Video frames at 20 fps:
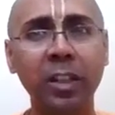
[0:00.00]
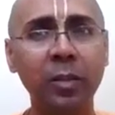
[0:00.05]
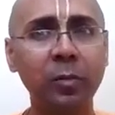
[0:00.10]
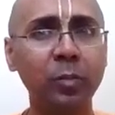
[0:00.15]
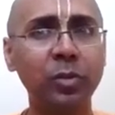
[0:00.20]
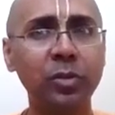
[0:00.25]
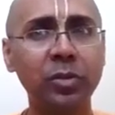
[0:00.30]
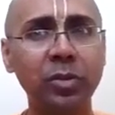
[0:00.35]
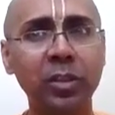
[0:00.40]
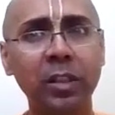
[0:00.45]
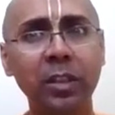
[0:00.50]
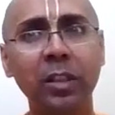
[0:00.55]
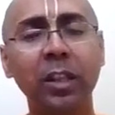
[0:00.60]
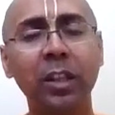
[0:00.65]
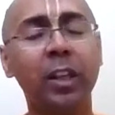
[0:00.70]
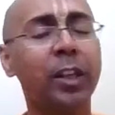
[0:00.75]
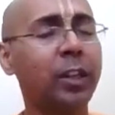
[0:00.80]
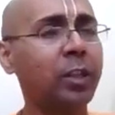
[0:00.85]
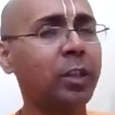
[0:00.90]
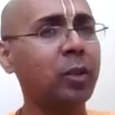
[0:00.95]
and Muchi,
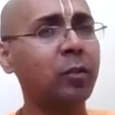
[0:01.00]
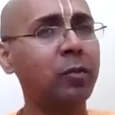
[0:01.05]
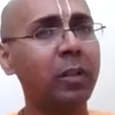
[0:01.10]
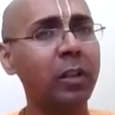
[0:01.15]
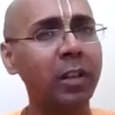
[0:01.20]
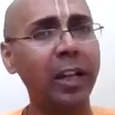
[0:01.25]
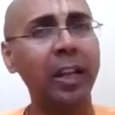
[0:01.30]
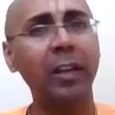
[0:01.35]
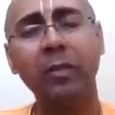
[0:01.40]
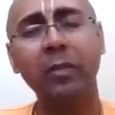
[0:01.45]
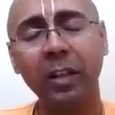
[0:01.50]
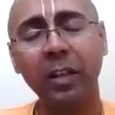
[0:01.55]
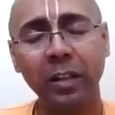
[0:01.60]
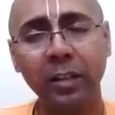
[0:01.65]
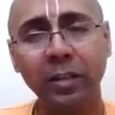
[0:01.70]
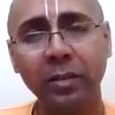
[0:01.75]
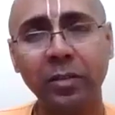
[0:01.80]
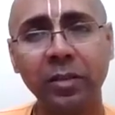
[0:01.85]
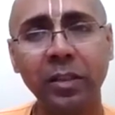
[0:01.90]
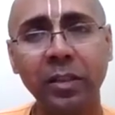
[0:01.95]
you will never
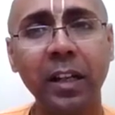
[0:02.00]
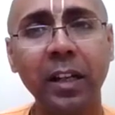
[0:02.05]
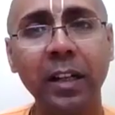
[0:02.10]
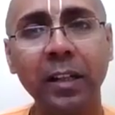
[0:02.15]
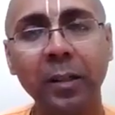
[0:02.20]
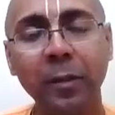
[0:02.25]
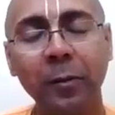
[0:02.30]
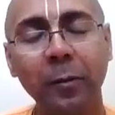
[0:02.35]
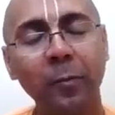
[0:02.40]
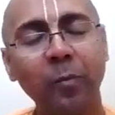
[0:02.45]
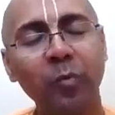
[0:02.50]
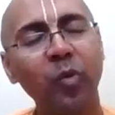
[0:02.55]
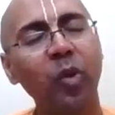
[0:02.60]
understand.